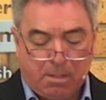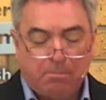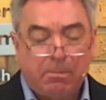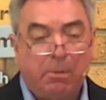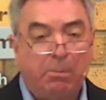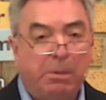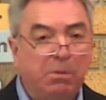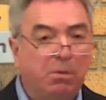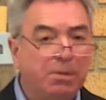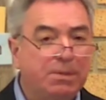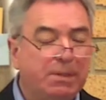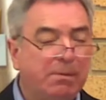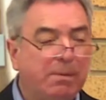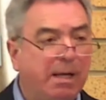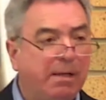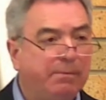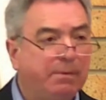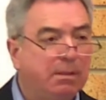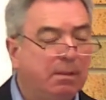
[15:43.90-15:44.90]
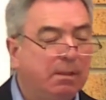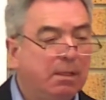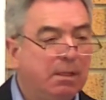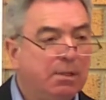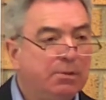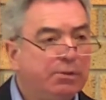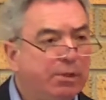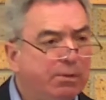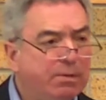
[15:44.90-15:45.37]
But we also have a
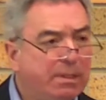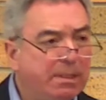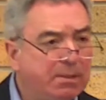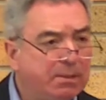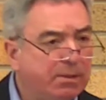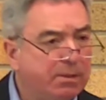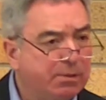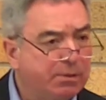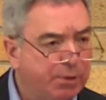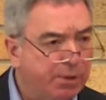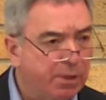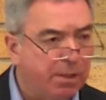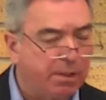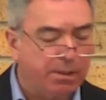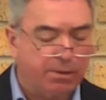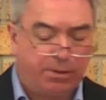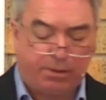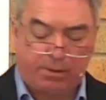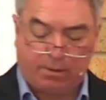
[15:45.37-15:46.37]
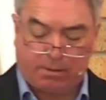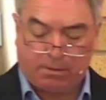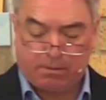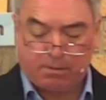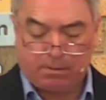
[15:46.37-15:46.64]
duty to the church.